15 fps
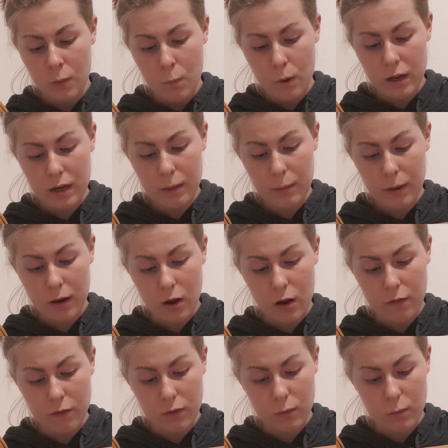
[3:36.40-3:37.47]
When he went
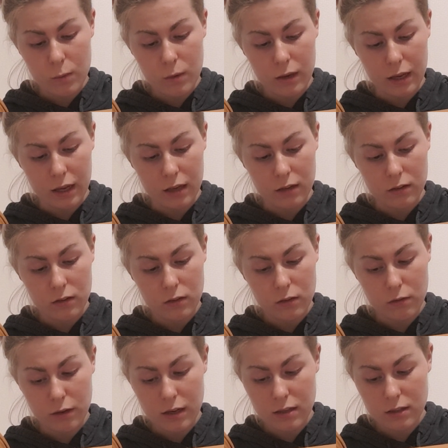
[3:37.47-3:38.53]
over the wall again, the
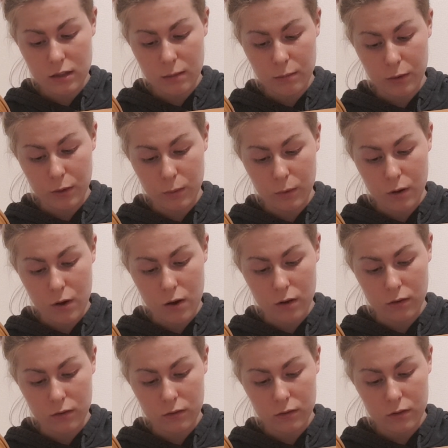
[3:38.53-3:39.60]
rest of the brood were
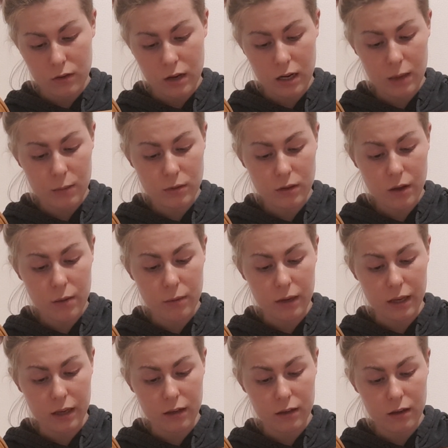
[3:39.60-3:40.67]
gone, and he was
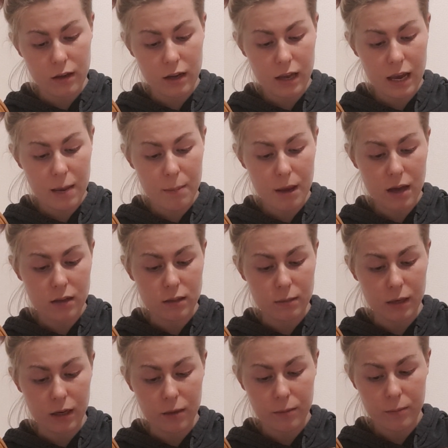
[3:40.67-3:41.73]
lonely, and he came back to
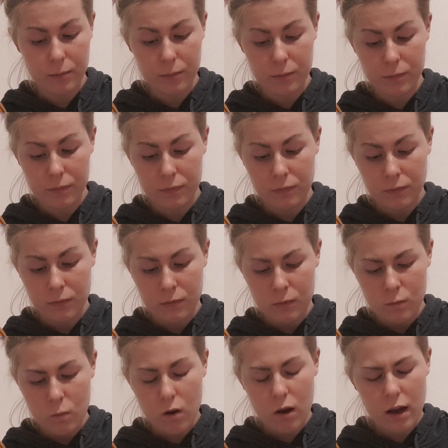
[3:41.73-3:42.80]
me.
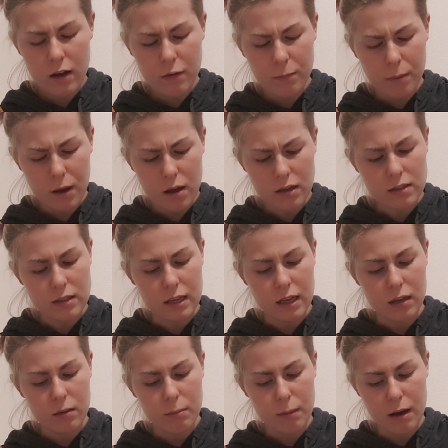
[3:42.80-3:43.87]
What kind of bird is
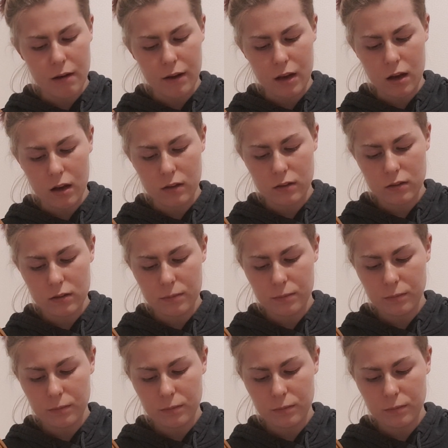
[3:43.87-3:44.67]
he? Mary asked.